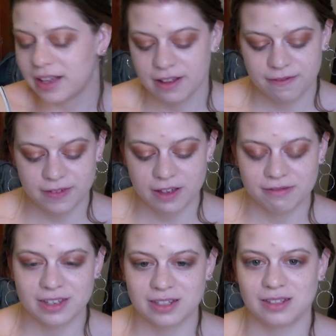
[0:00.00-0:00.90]

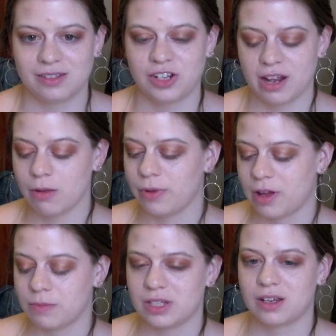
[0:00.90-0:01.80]
If this is channel
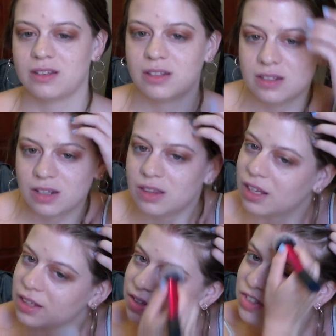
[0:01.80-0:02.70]
becomes a consistent
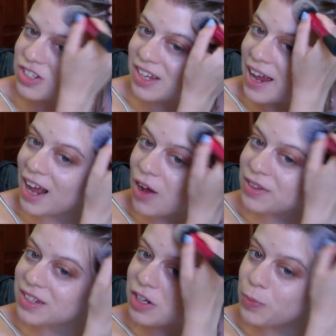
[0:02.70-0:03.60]
thing, that's just kind of how
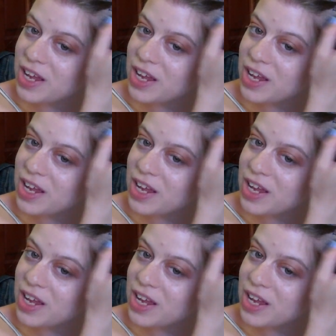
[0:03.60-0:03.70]
it's going to